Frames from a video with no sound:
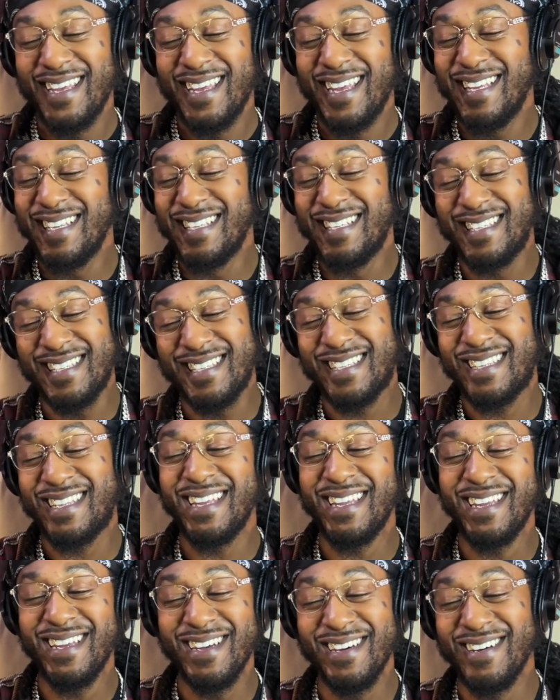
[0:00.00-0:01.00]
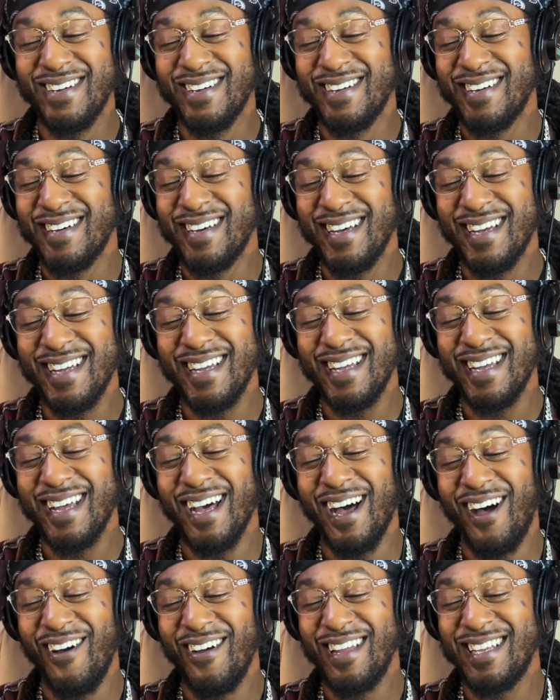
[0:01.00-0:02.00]
He's still
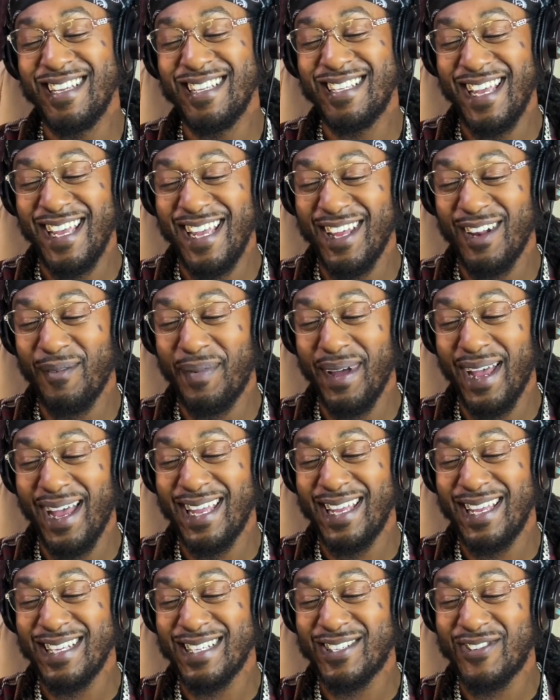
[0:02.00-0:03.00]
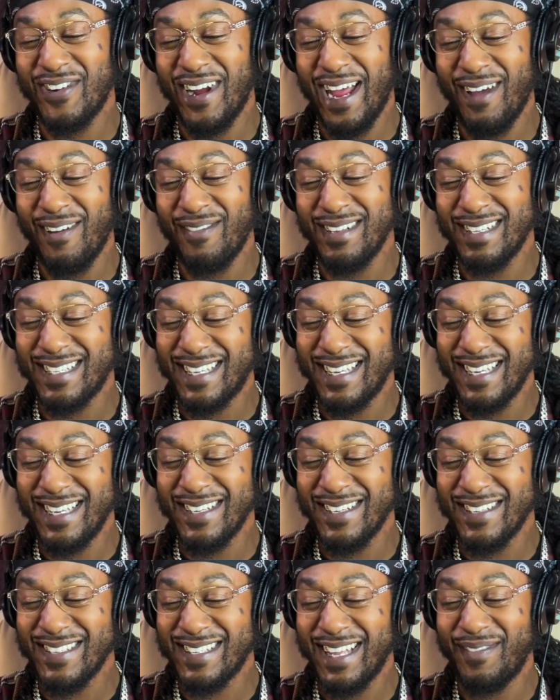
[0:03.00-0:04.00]
on his head about his driving
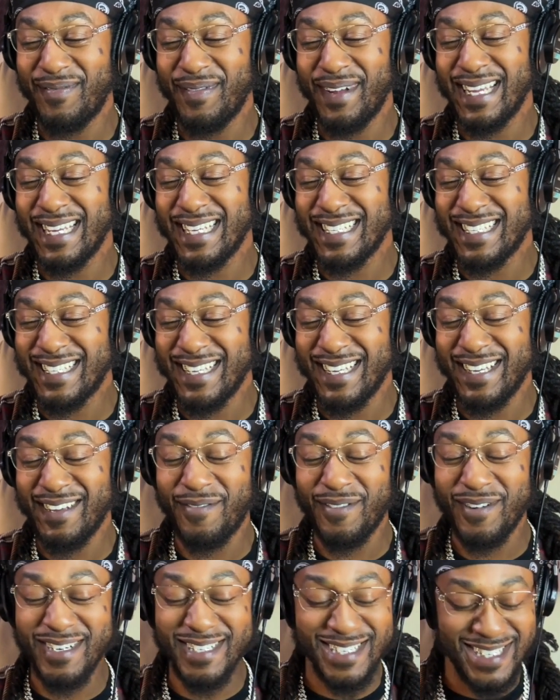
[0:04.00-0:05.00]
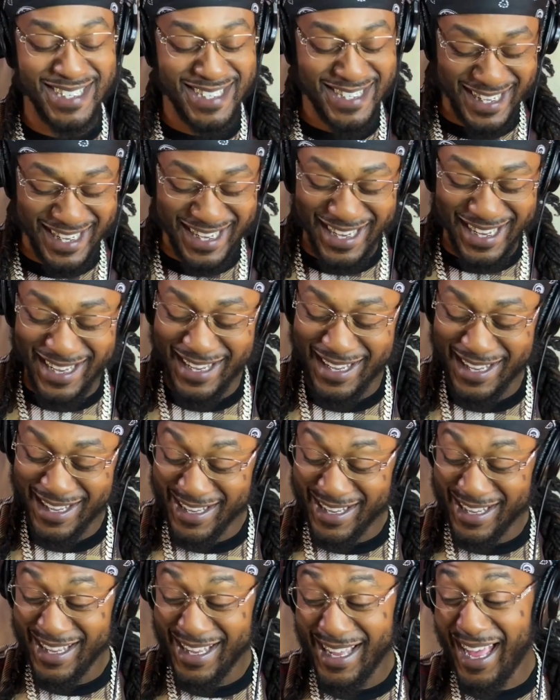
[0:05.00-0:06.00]
skills. That man said, first he said,
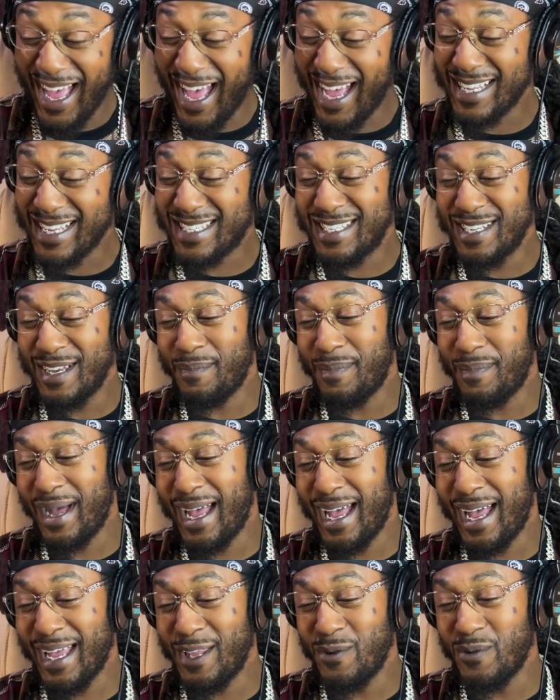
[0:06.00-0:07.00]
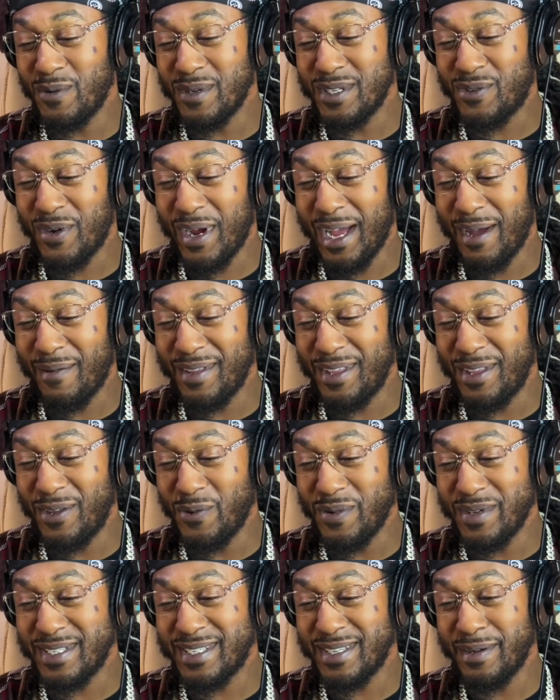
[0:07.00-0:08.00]
I could tell by how you was driving, you
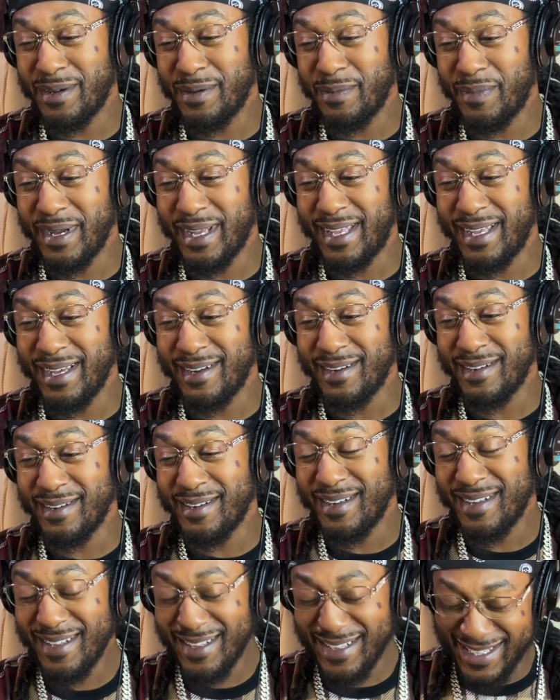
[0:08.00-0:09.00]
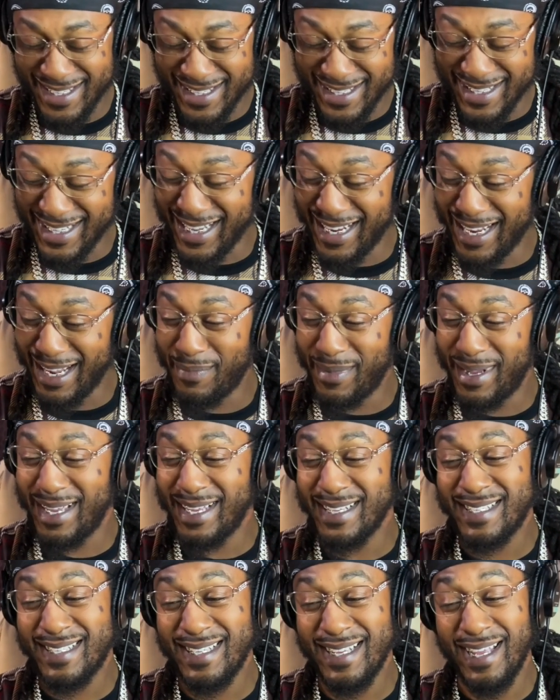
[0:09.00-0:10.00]
was a beginner. Then that
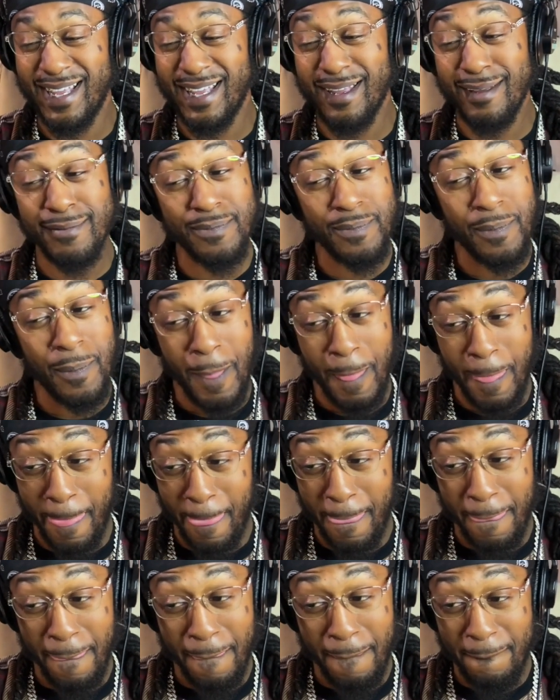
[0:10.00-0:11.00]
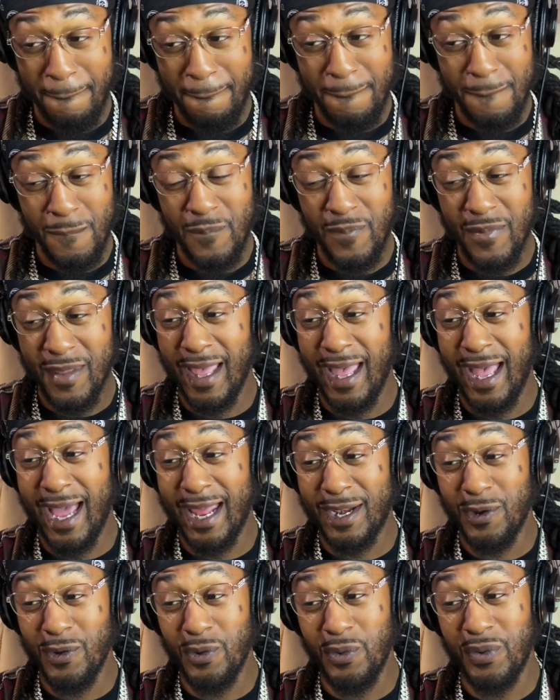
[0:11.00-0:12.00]
man said, I
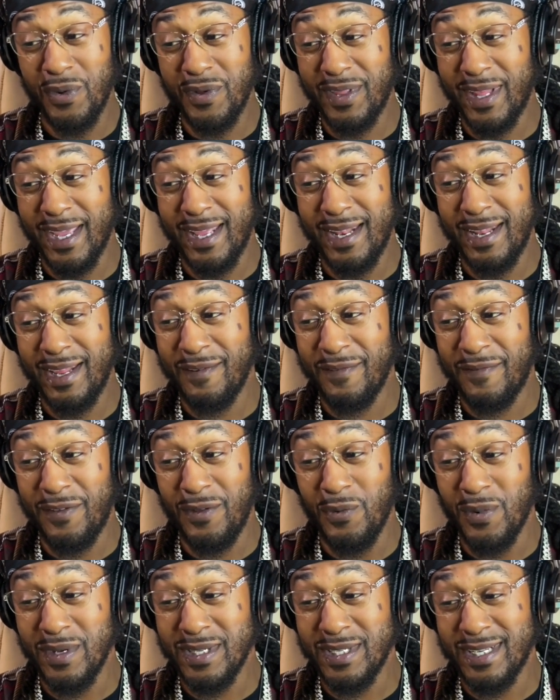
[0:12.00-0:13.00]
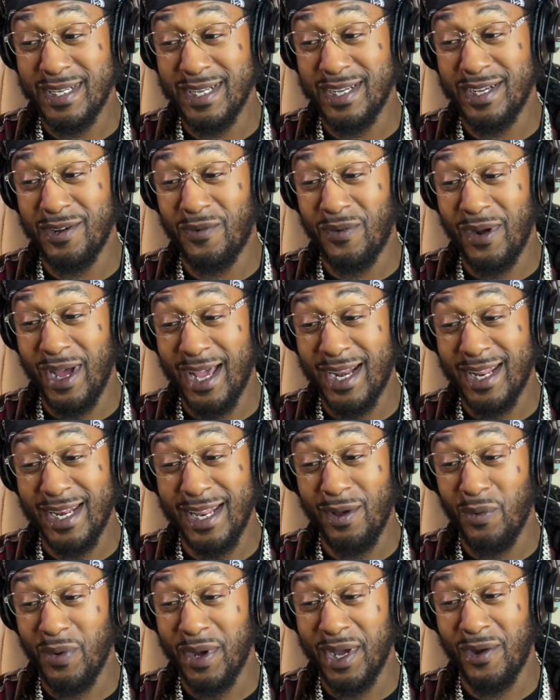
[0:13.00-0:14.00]
knew that if you wasn't a good rider,
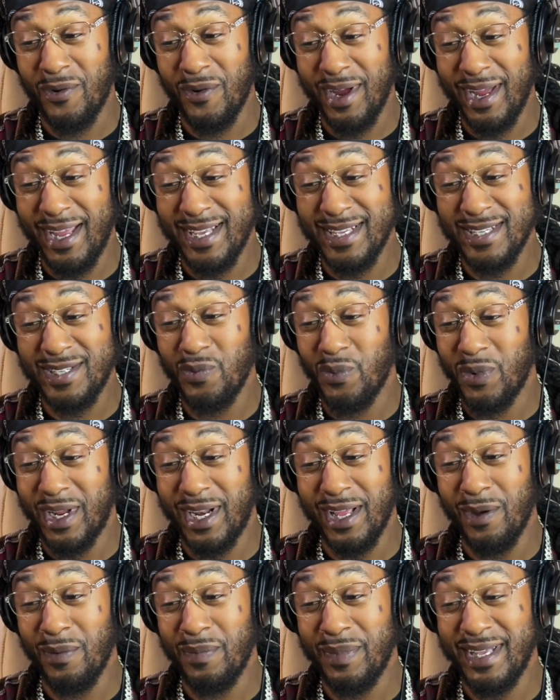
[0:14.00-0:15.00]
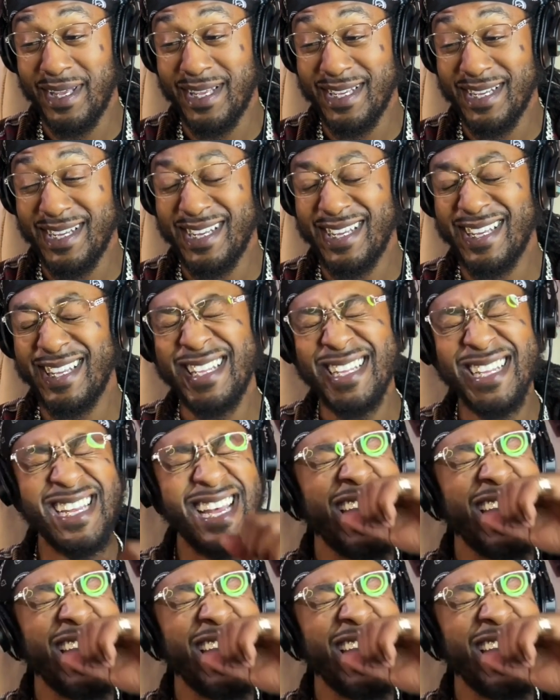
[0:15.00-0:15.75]
that wet grass wasn't going to be good.